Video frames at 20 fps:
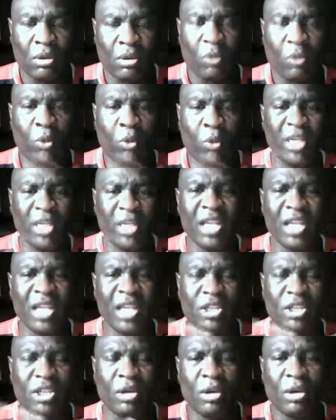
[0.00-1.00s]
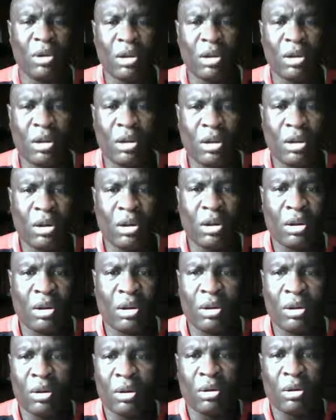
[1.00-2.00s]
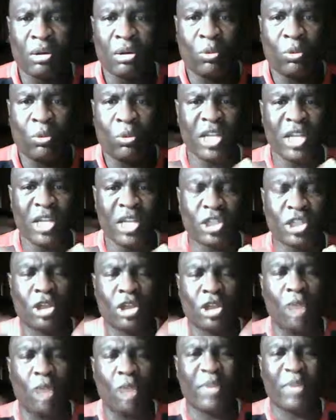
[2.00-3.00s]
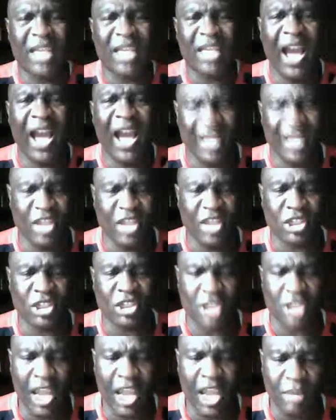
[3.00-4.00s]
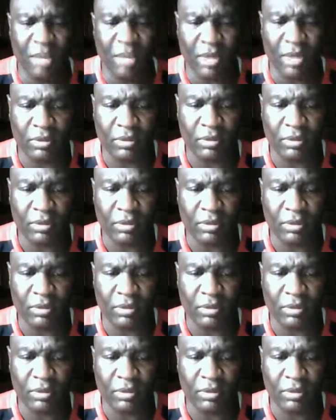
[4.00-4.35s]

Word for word: we need to we need to go beyond entertainment.